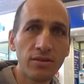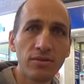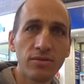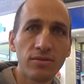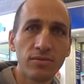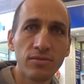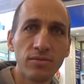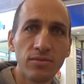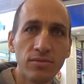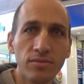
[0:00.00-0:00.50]

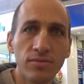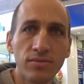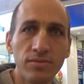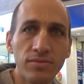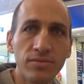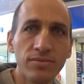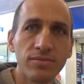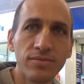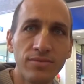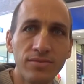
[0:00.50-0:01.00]
Yeah.
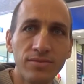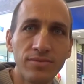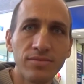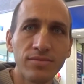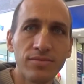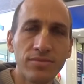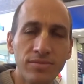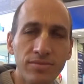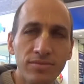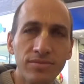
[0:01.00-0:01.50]

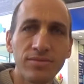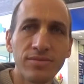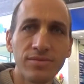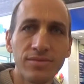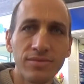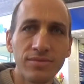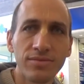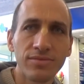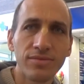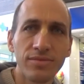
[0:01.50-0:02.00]
Cool.
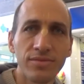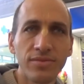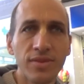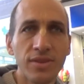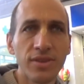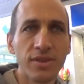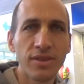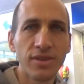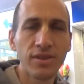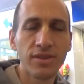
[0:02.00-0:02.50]

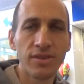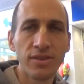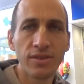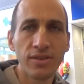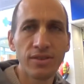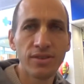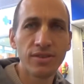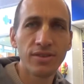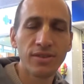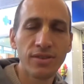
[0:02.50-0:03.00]
Could you go
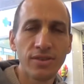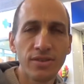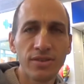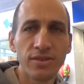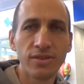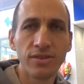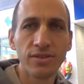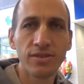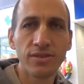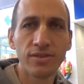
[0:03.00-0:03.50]
back by
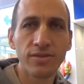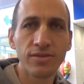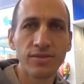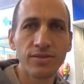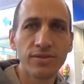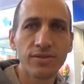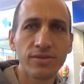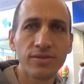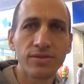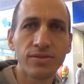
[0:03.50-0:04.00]
chance to
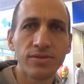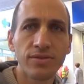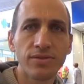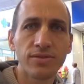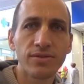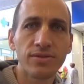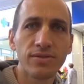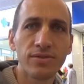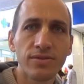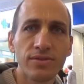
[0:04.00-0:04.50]
the
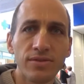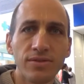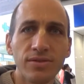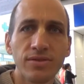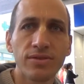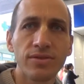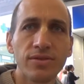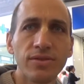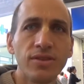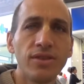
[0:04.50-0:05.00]

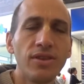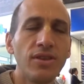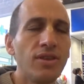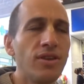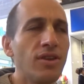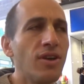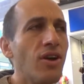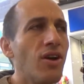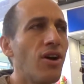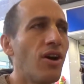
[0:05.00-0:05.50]
experiences you were
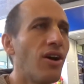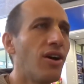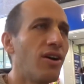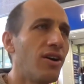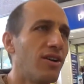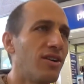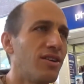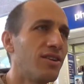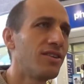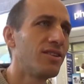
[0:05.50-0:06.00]
talking
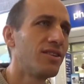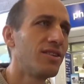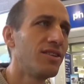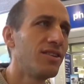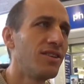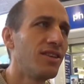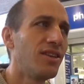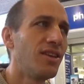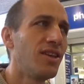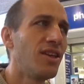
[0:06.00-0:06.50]
about?
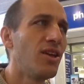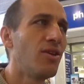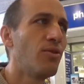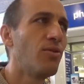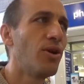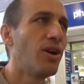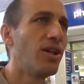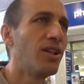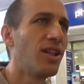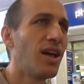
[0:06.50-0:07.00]

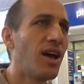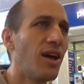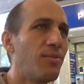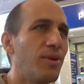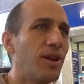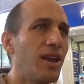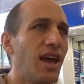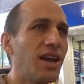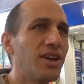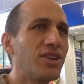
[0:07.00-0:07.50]
Well, I
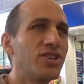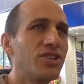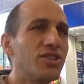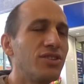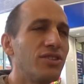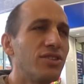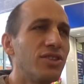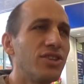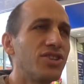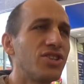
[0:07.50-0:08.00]
mean, like,
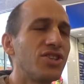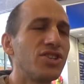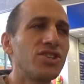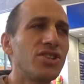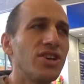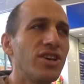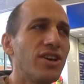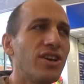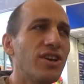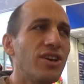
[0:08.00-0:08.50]
this is
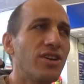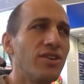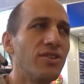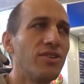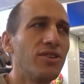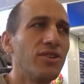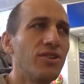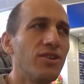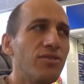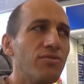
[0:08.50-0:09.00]
a,
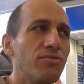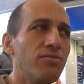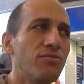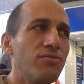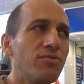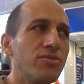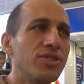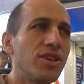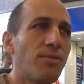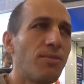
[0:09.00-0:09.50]
you know,
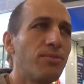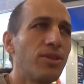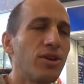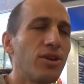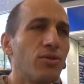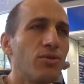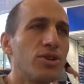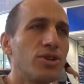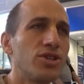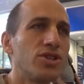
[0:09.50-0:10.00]
something
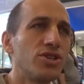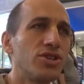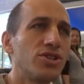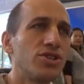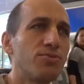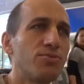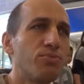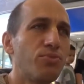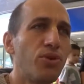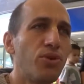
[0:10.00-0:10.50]
which
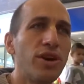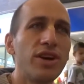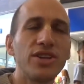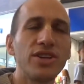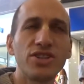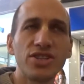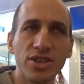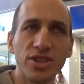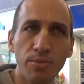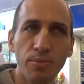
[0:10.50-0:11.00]
is pretty
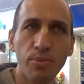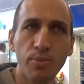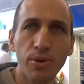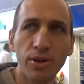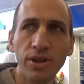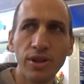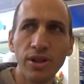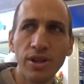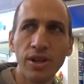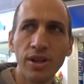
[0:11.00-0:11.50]
simple.